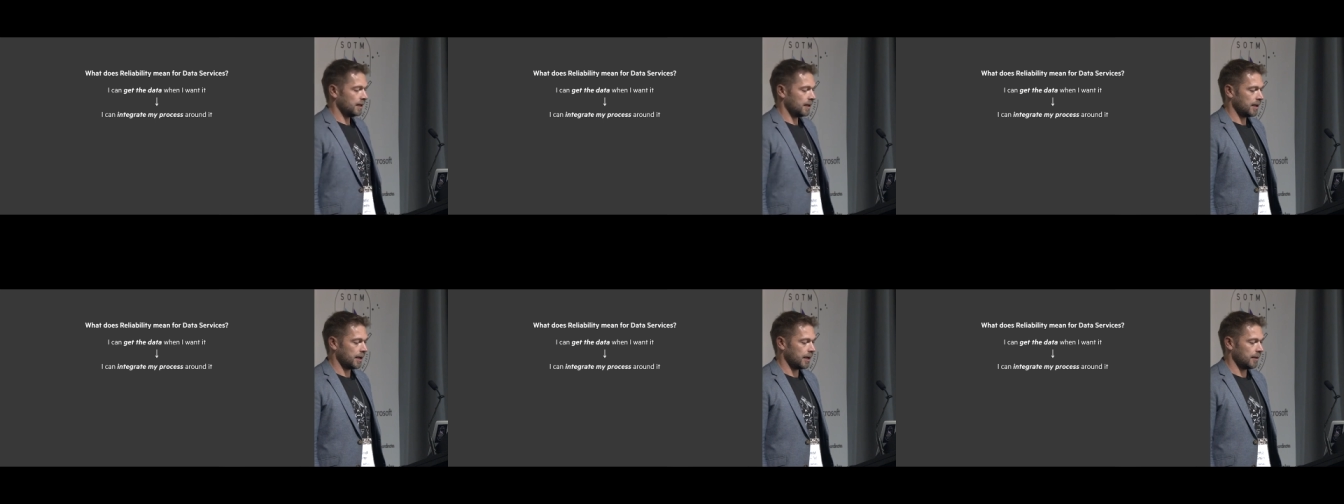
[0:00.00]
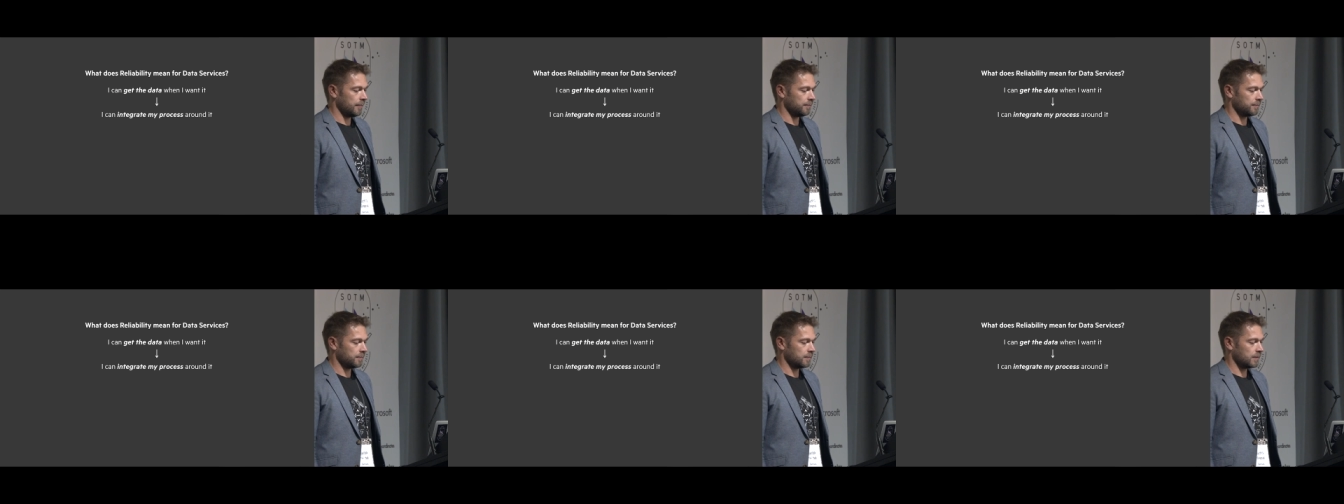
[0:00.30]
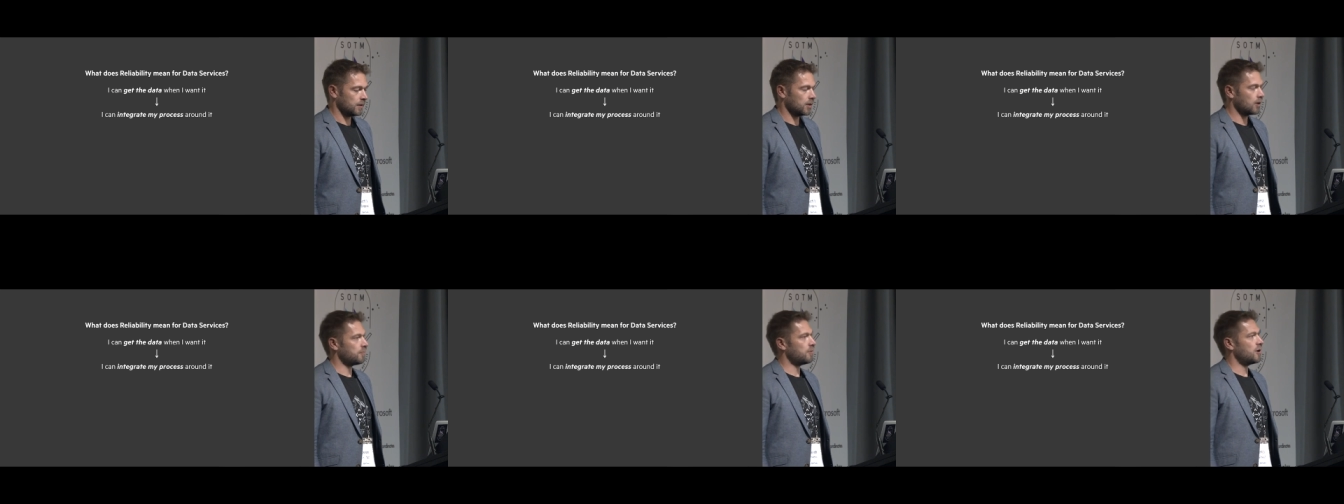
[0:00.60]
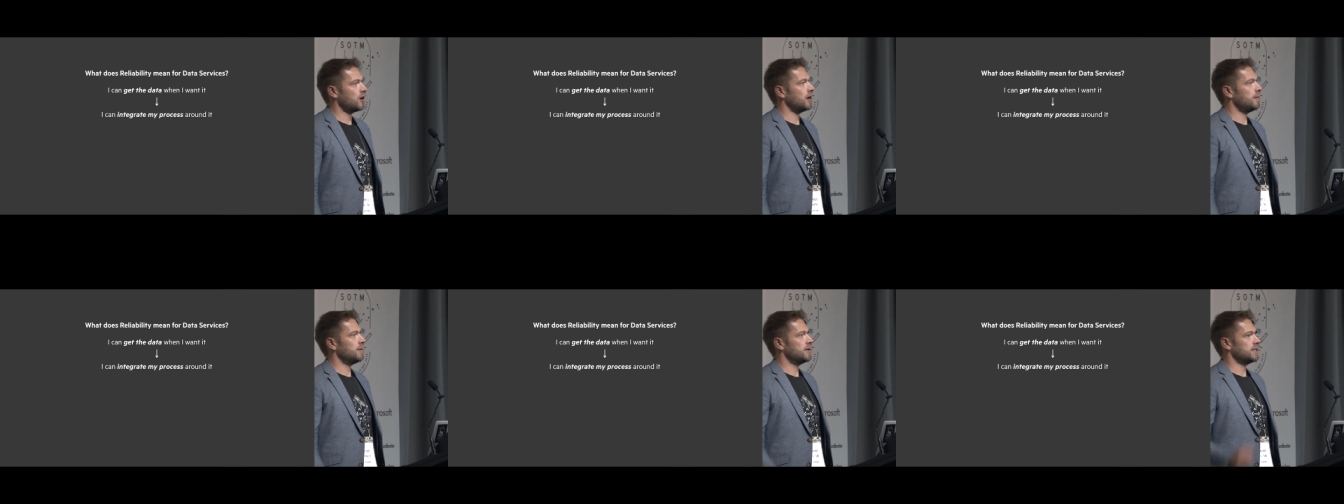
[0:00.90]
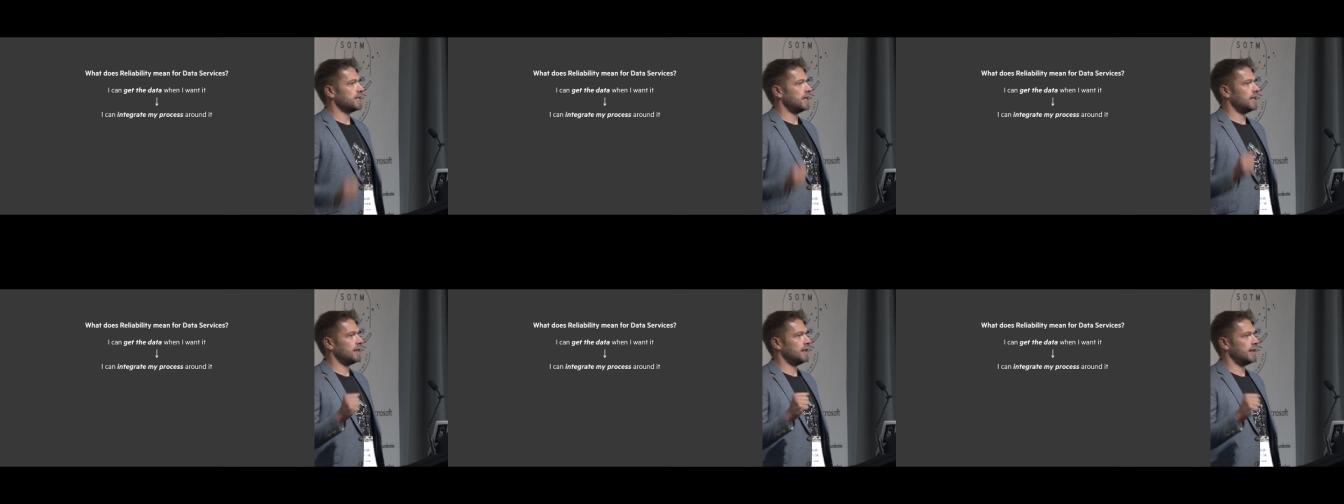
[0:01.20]
Um, good
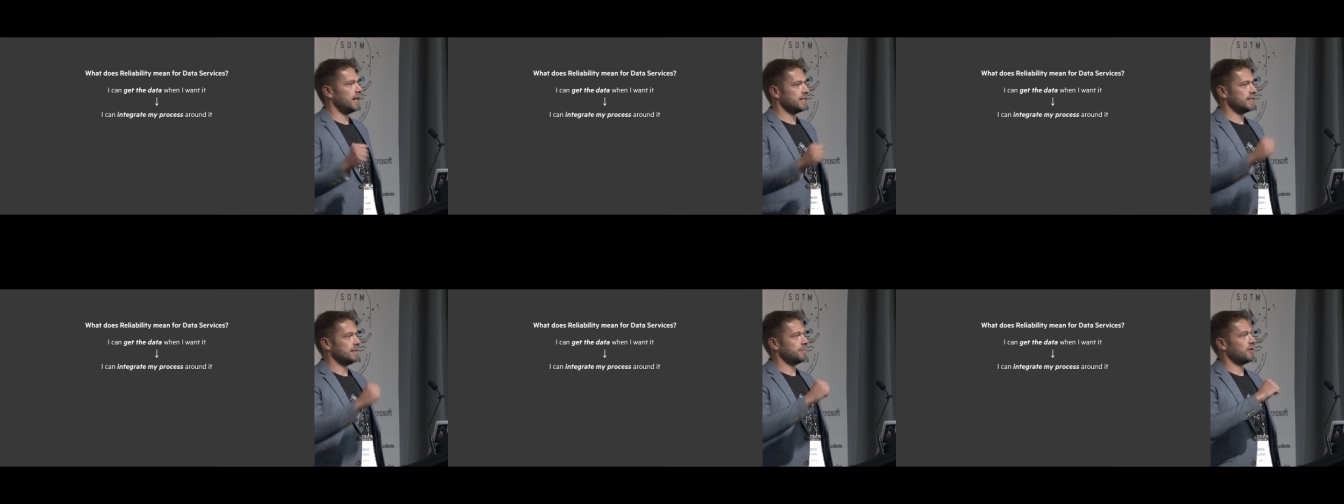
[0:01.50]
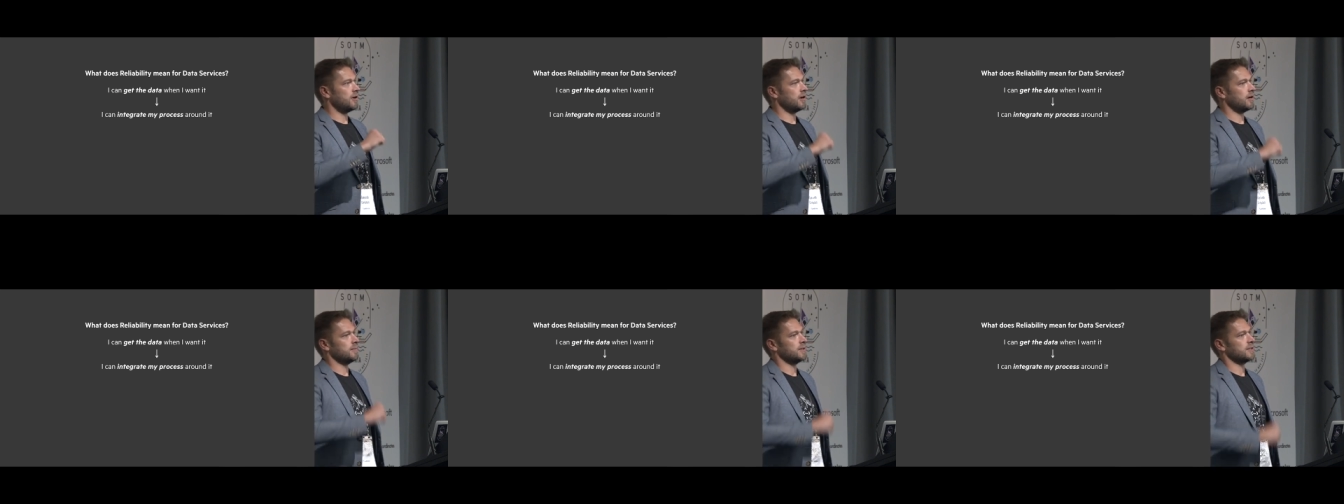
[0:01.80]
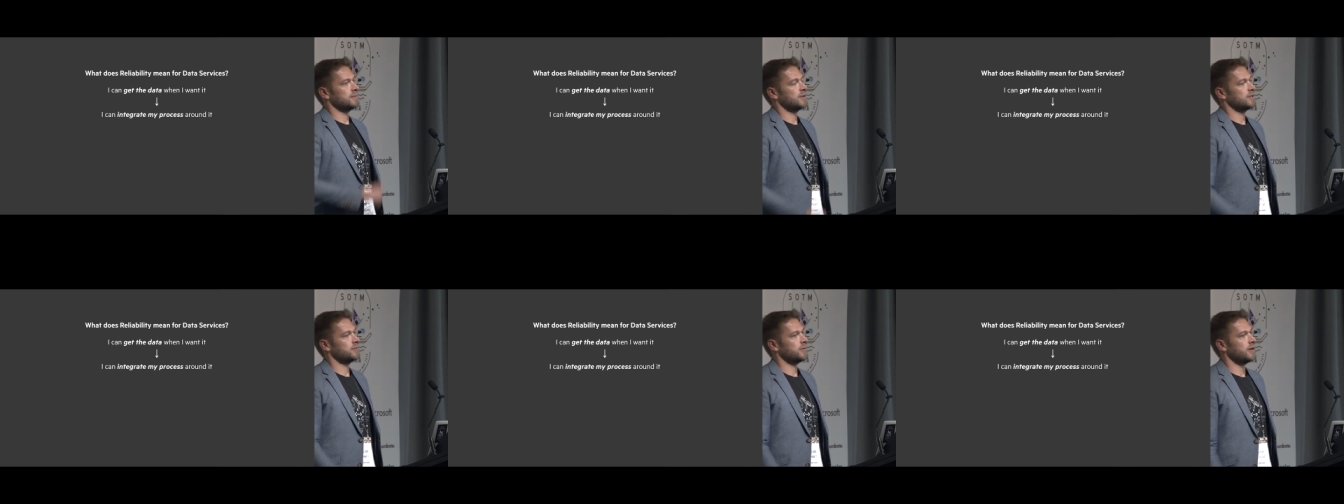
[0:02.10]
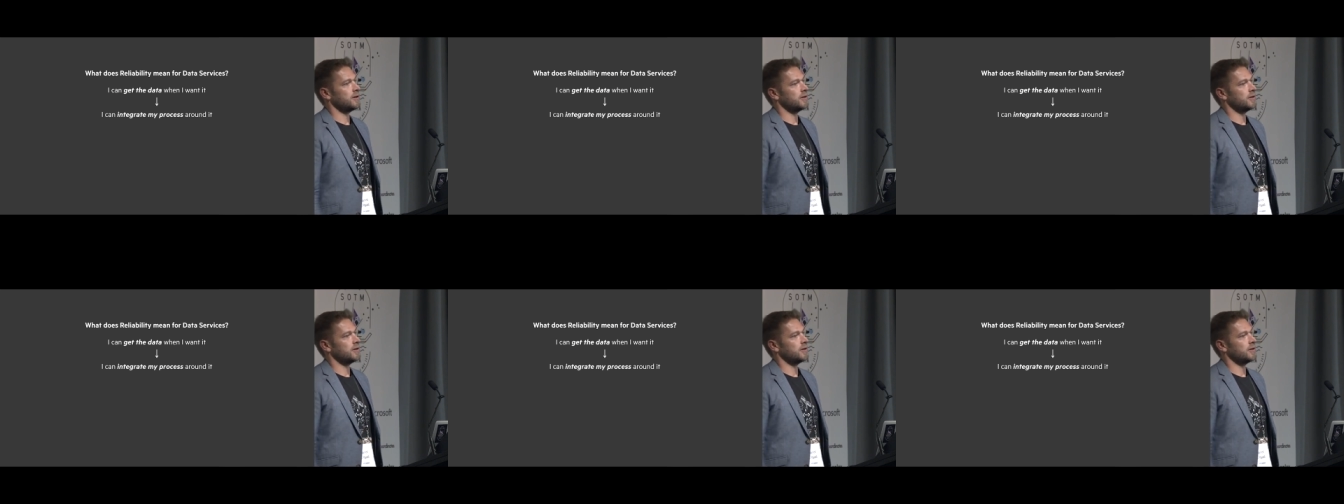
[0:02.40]
programmers are lazy programmers because we